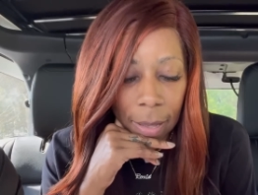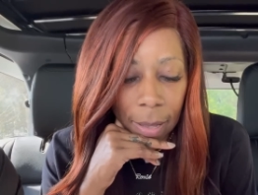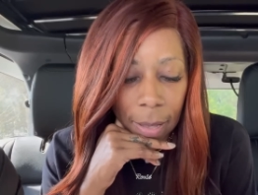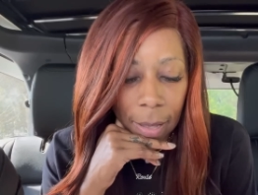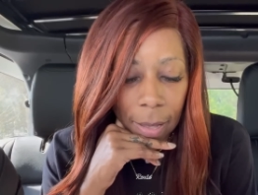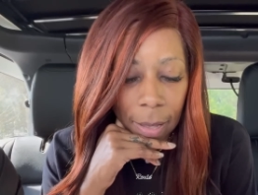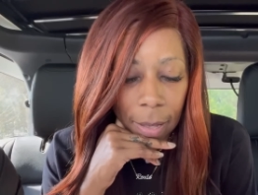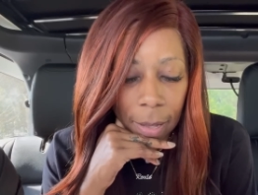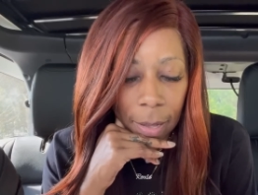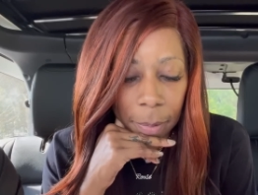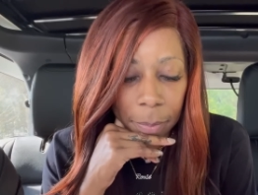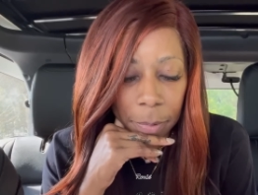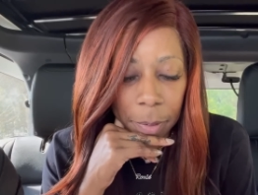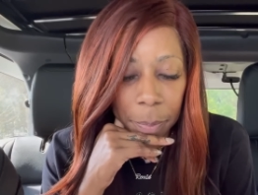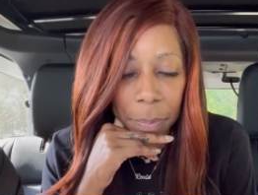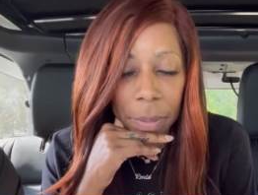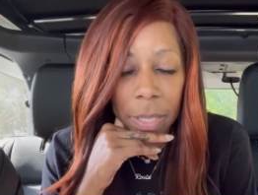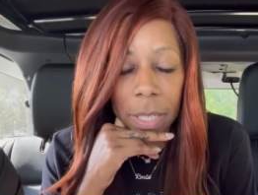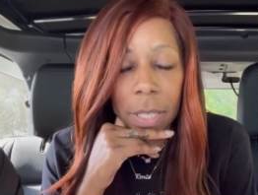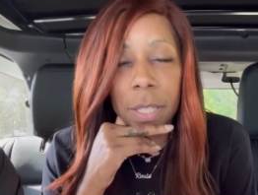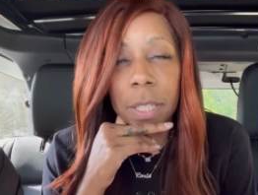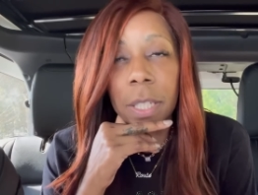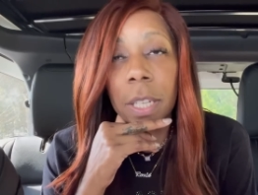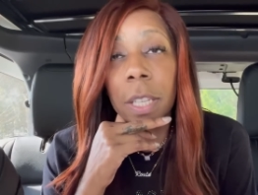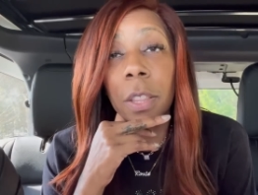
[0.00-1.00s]
um,
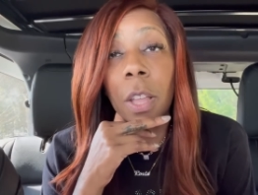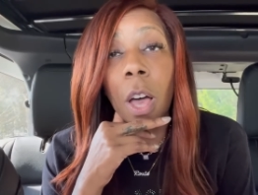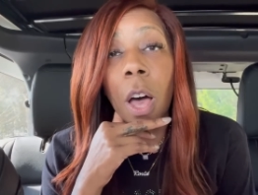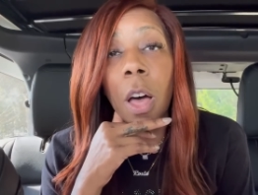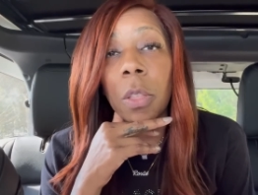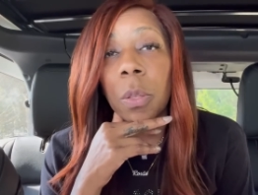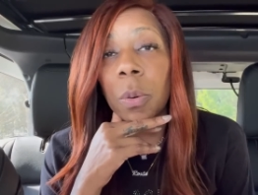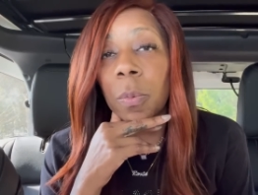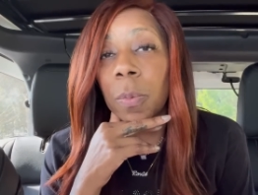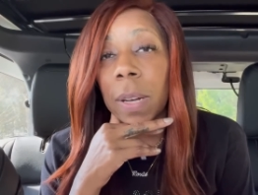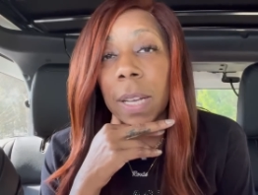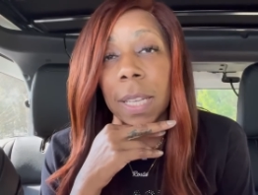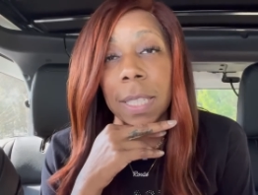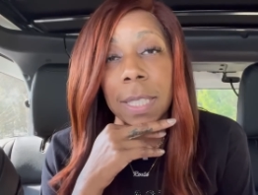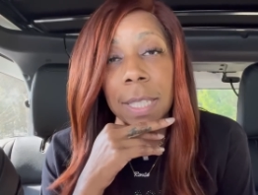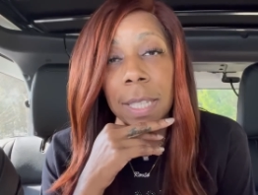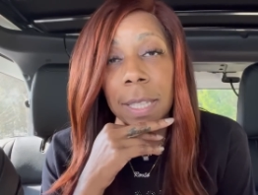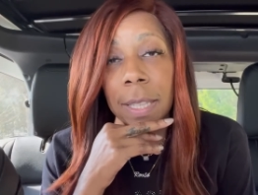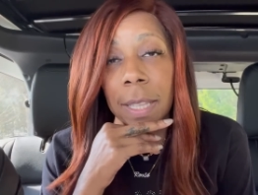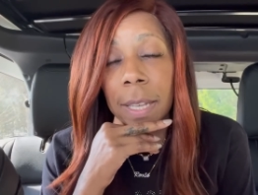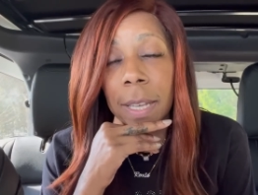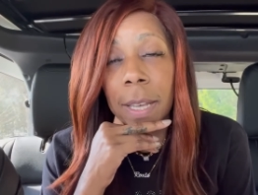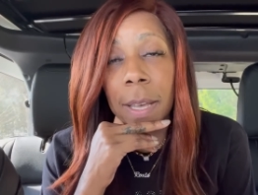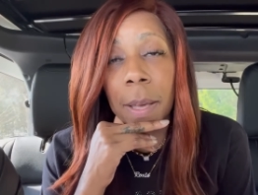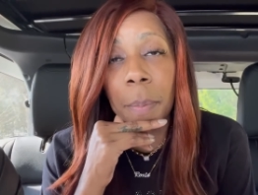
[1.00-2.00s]
LeMisha and all the rest of
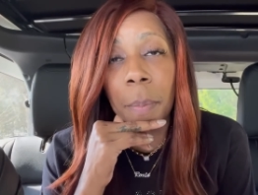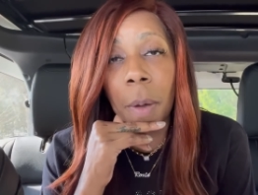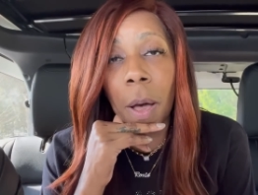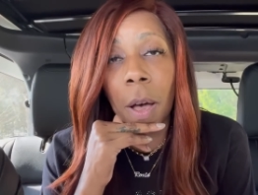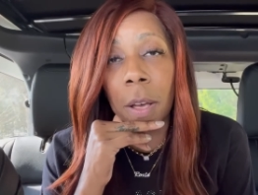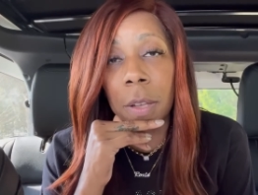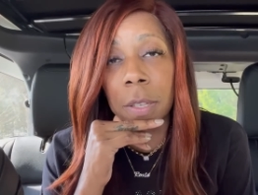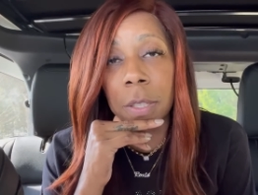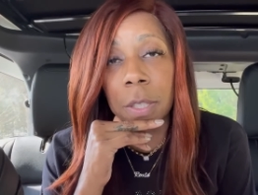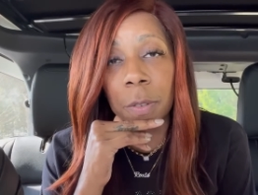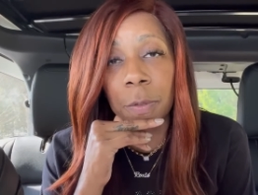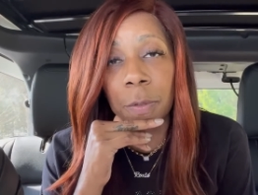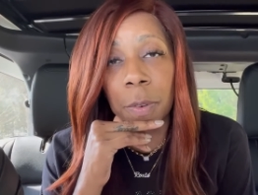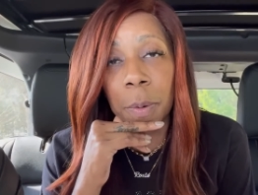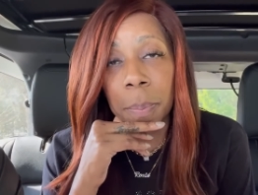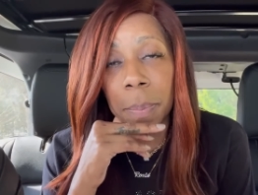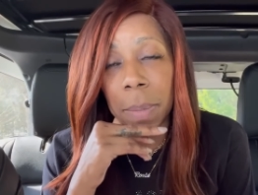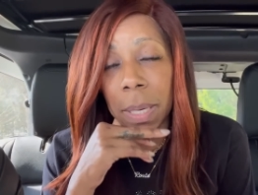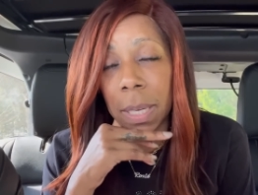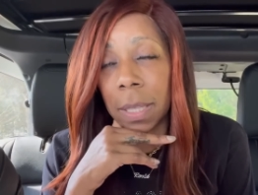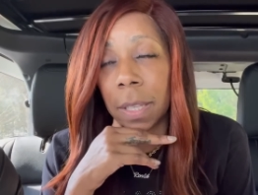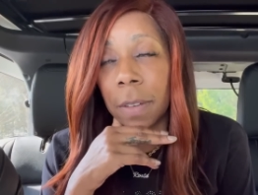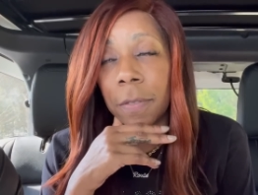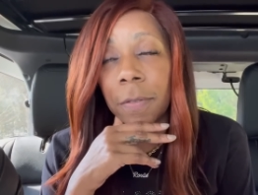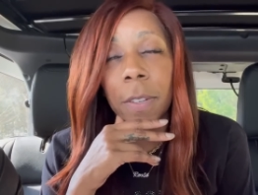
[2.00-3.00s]
them. Also for
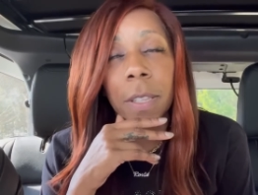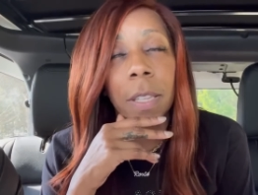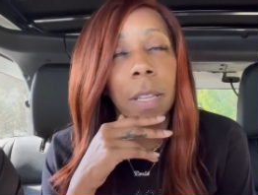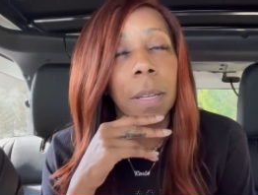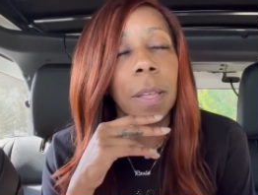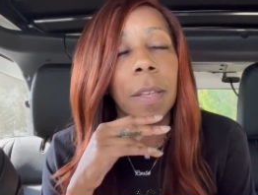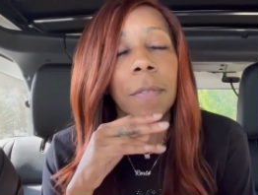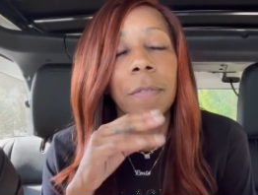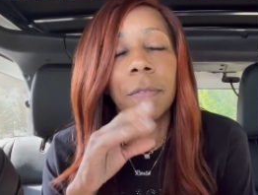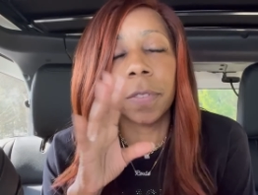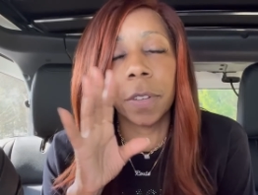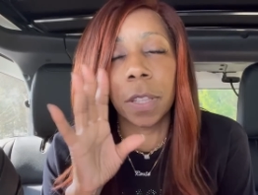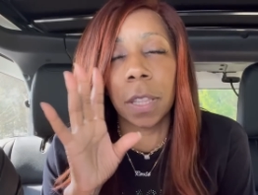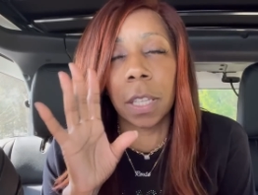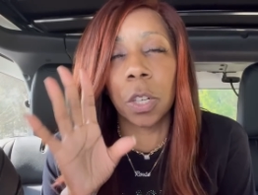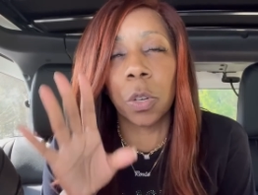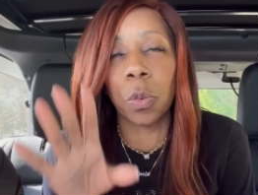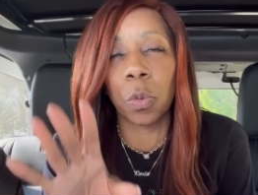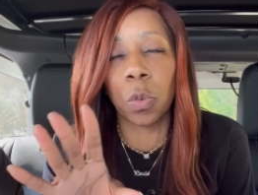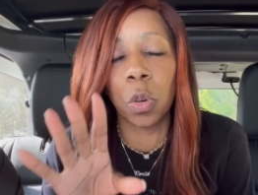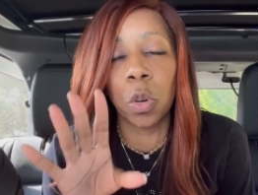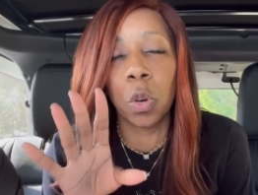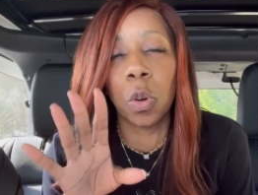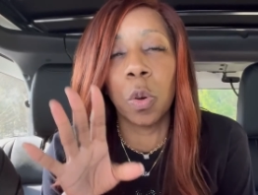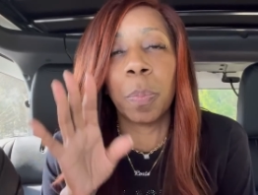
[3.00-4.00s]
Meelah, for the for the
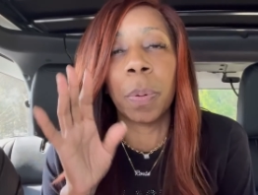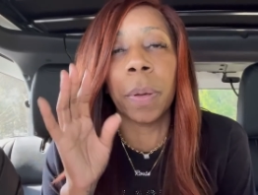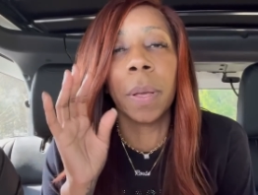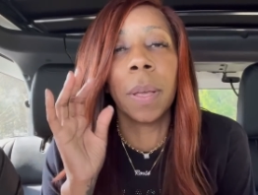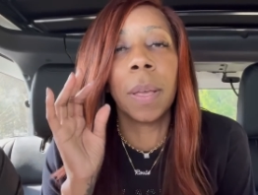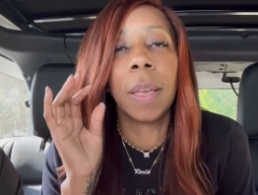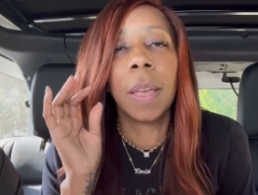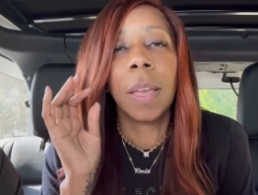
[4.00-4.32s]
group.